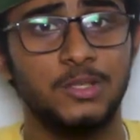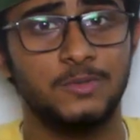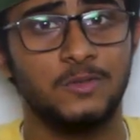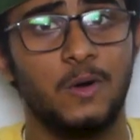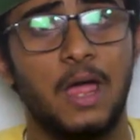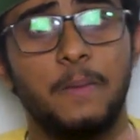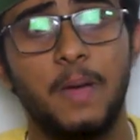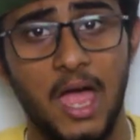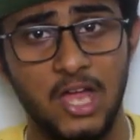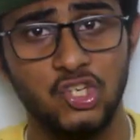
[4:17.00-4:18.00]

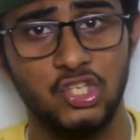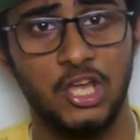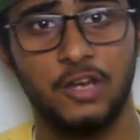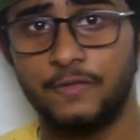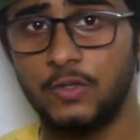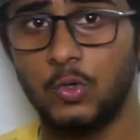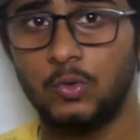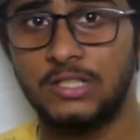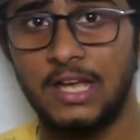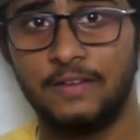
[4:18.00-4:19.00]
subscribe and share if
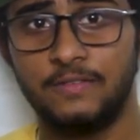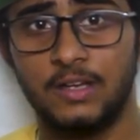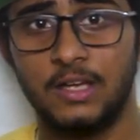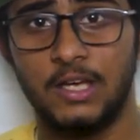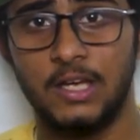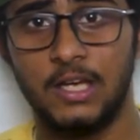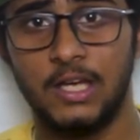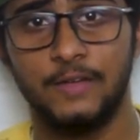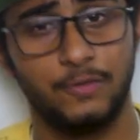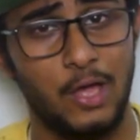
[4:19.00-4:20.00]
you
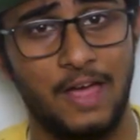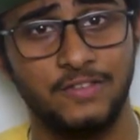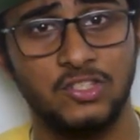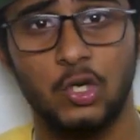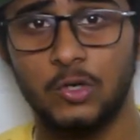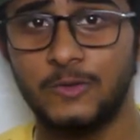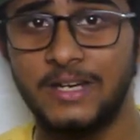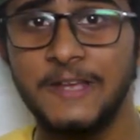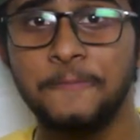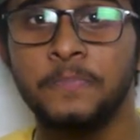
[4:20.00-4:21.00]
haven't
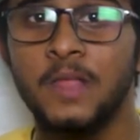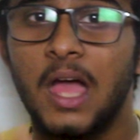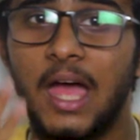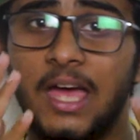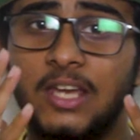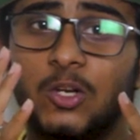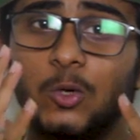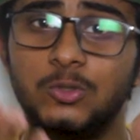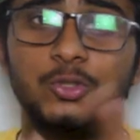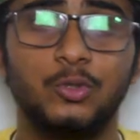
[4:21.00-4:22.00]
already, and
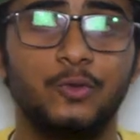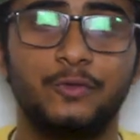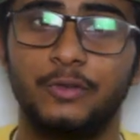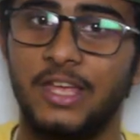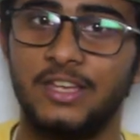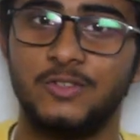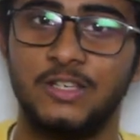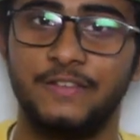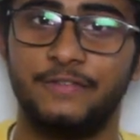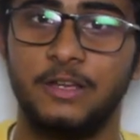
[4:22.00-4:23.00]
also don't forget to
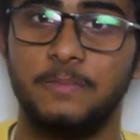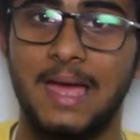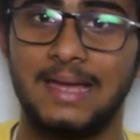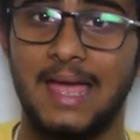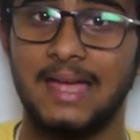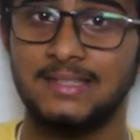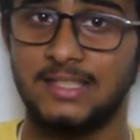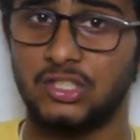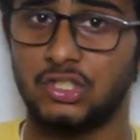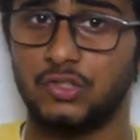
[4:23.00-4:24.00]
leave feedback and
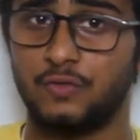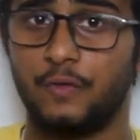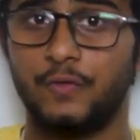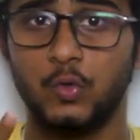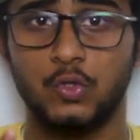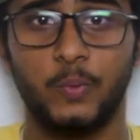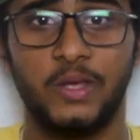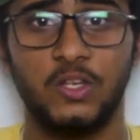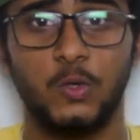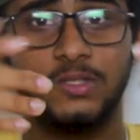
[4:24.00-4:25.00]
suggestions for future
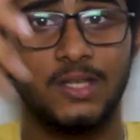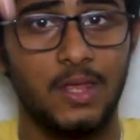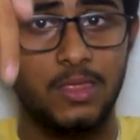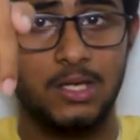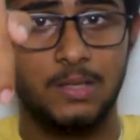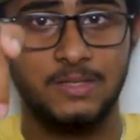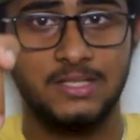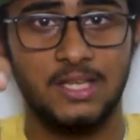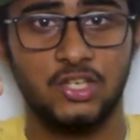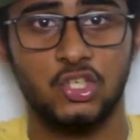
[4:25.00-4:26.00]
videos in the
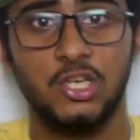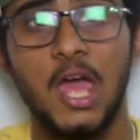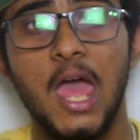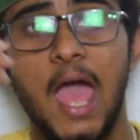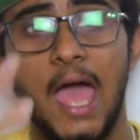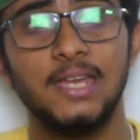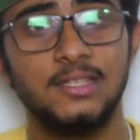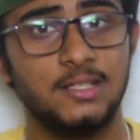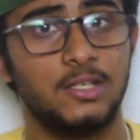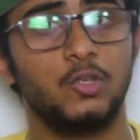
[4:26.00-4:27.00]
comment section,
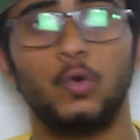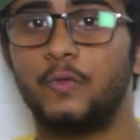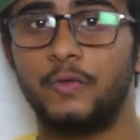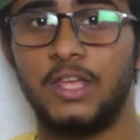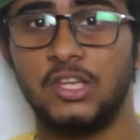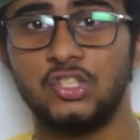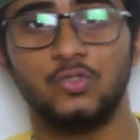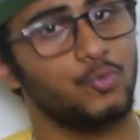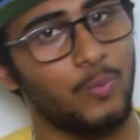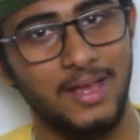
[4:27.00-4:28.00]
and turn on
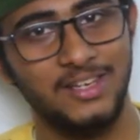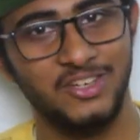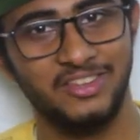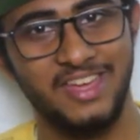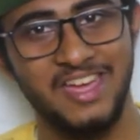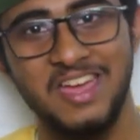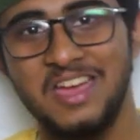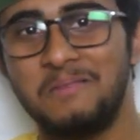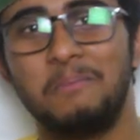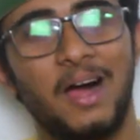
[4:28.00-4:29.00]
notifications while you're there
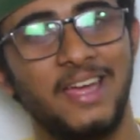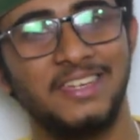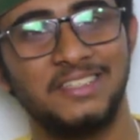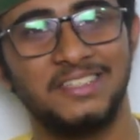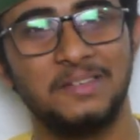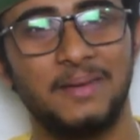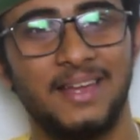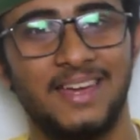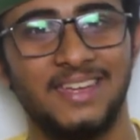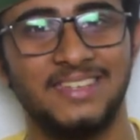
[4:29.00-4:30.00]
by hitting the
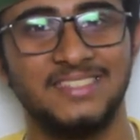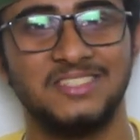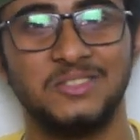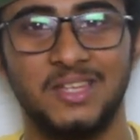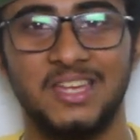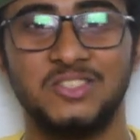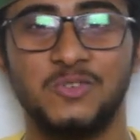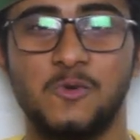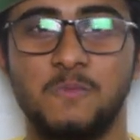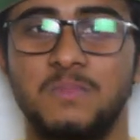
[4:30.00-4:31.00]
bell icon so that
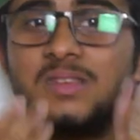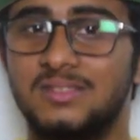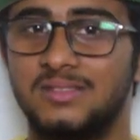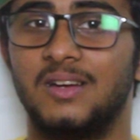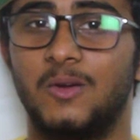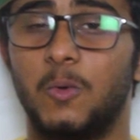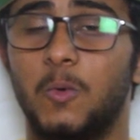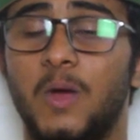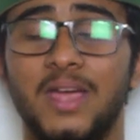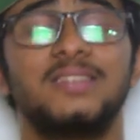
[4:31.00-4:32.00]
you don't miss the
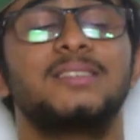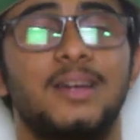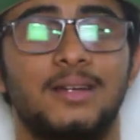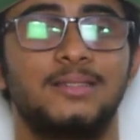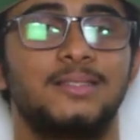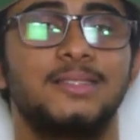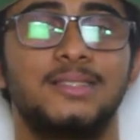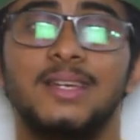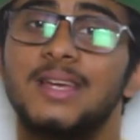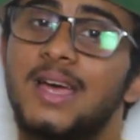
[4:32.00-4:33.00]
great
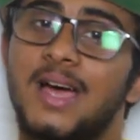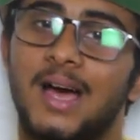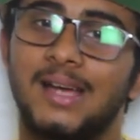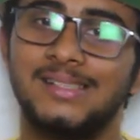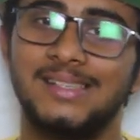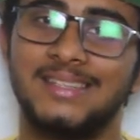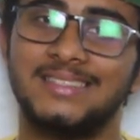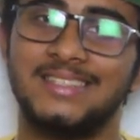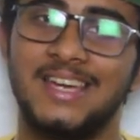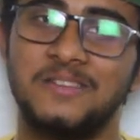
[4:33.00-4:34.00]
content. Until
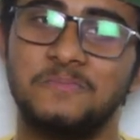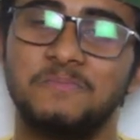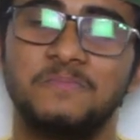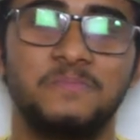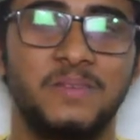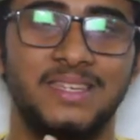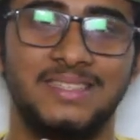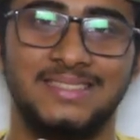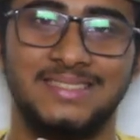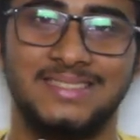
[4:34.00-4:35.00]
next time,
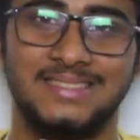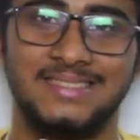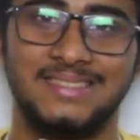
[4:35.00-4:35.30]
peace.